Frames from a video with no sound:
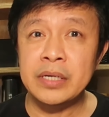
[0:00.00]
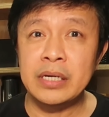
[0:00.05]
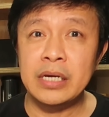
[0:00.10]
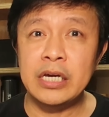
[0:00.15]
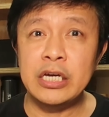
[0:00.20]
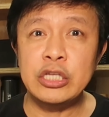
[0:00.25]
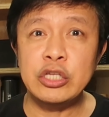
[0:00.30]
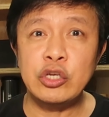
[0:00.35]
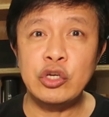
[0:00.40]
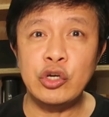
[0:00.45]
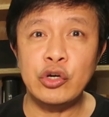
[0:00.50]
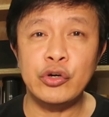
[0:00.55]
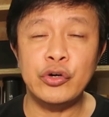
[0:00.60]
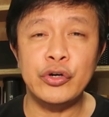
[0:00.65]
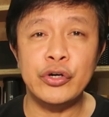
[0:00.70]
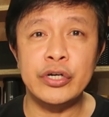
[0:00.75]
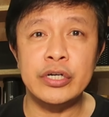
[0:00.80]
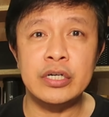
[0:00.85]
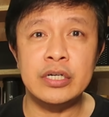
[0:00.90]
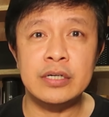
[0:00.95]
in
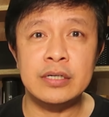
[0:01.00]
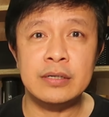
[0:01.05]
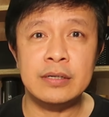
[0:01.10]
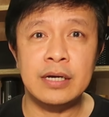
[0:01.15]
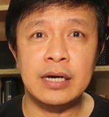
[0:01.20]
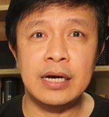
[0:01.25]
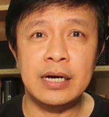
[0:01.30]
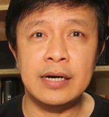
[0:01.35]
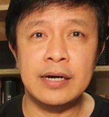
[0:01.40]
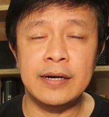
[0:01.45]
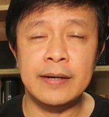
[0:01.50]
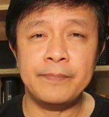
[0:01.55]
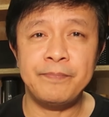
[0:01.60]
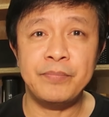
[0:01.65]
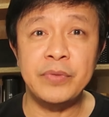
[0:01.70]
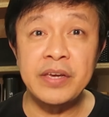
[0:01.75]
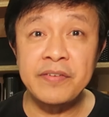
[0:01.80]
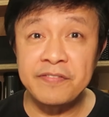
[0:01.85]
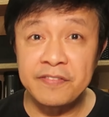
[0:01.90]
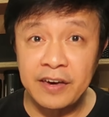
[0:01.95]
your
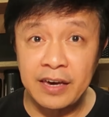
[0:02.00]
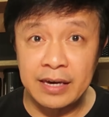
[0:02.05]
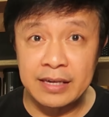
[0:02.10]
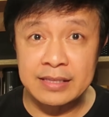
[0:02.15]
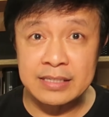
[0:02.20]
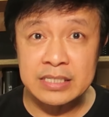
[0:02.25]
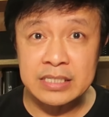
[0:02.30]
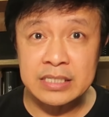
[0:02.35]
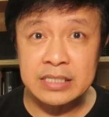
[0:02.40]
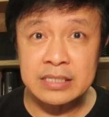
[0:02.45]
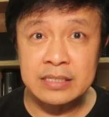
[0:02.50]
defense,